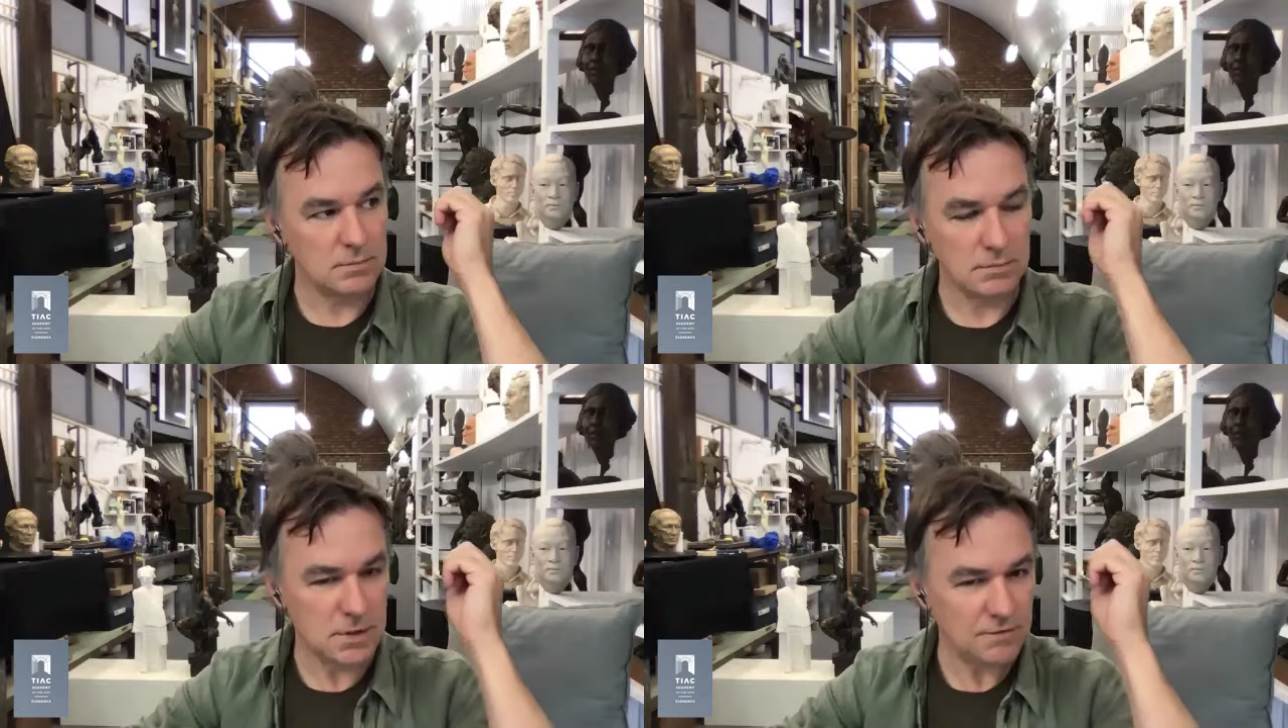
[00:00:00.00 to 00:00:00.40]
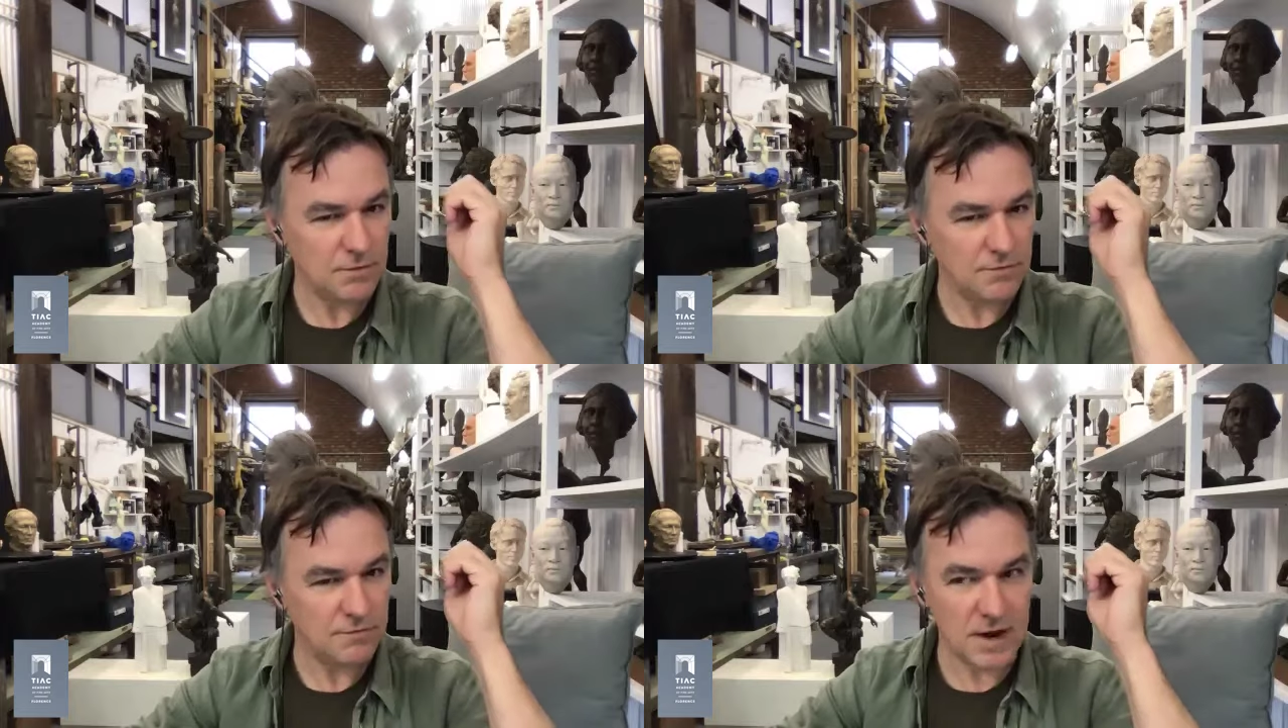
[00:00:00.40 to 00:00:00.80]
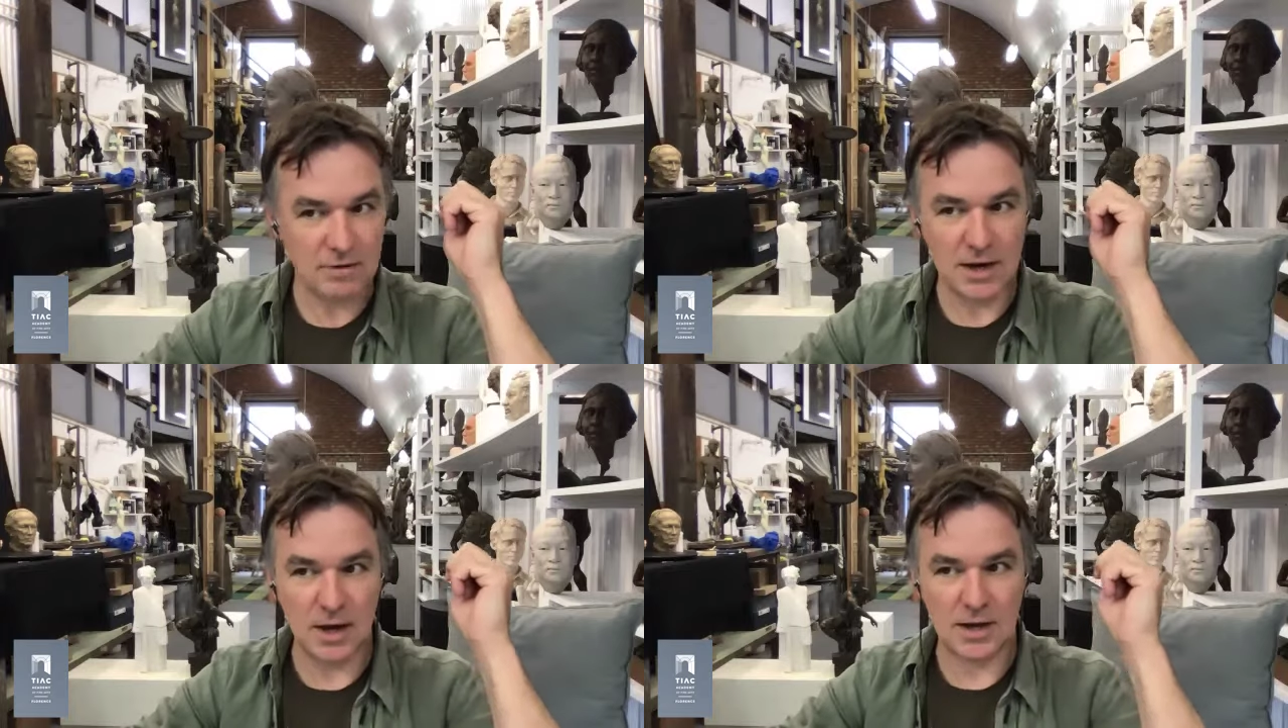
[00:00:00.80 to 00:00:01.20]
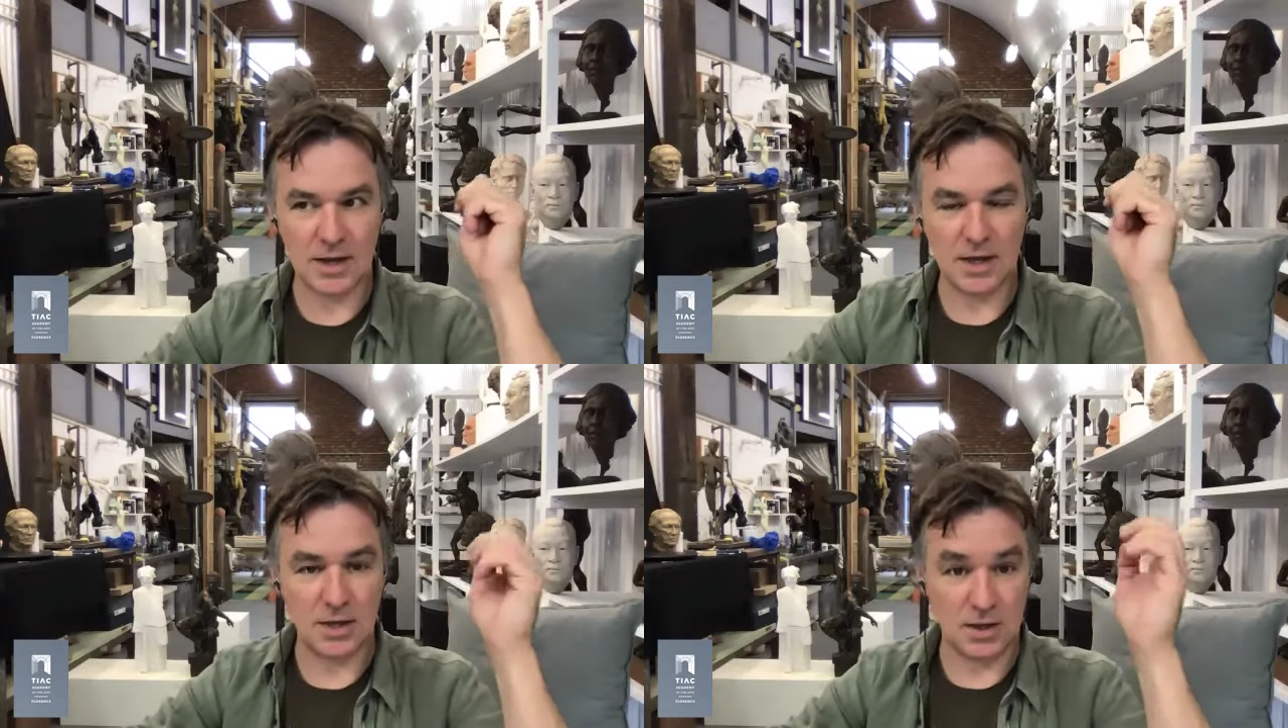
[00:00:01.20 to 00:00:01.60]
If you're very
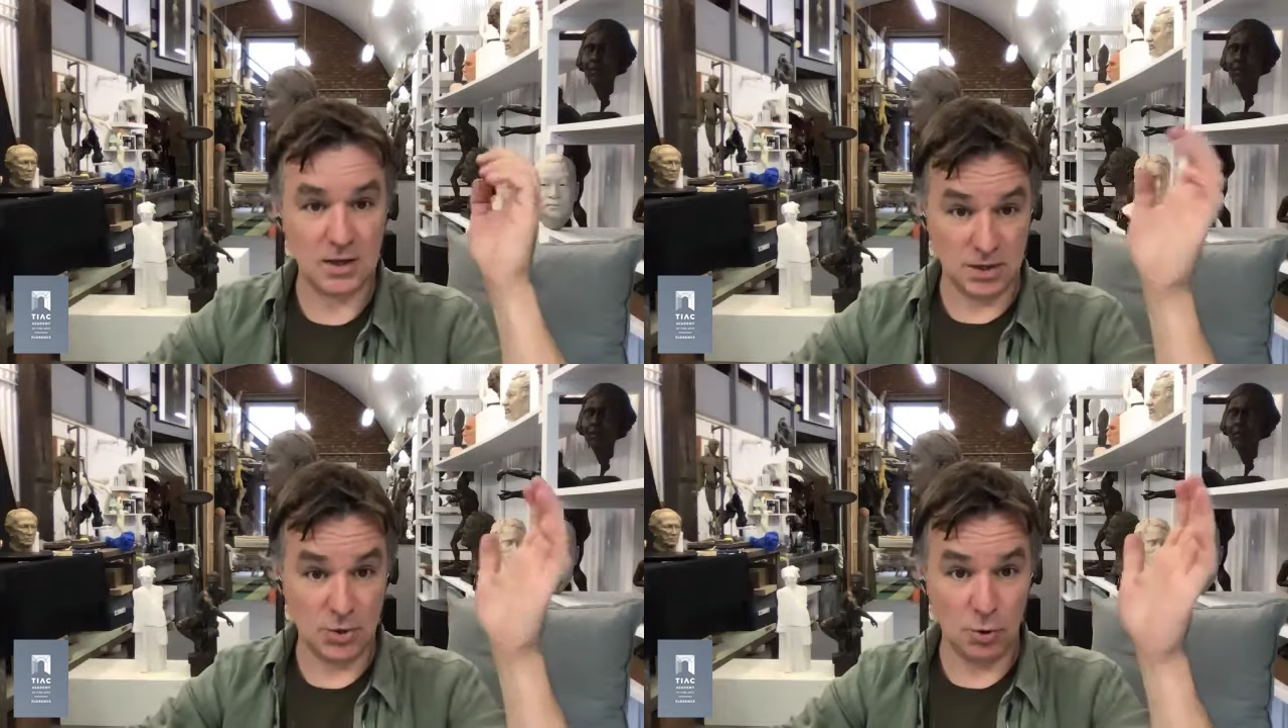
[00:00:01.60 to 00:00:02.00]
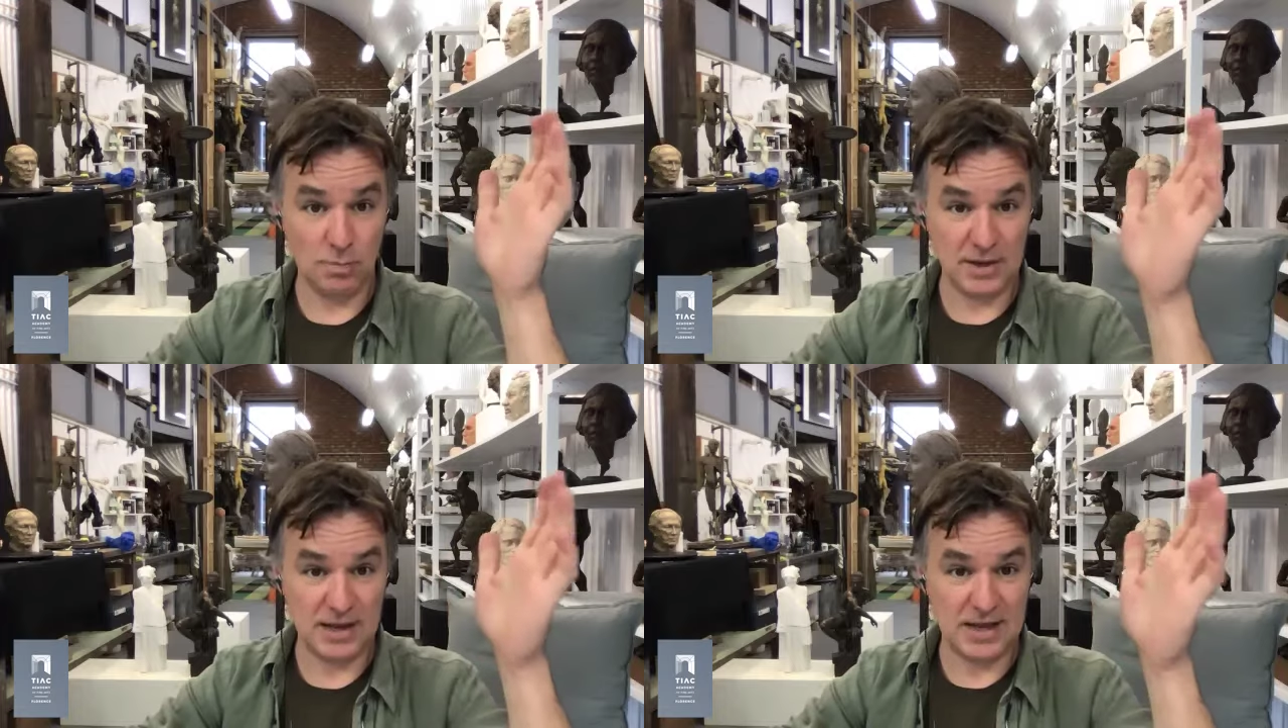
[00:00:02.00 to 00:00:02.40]
lucky, you'll be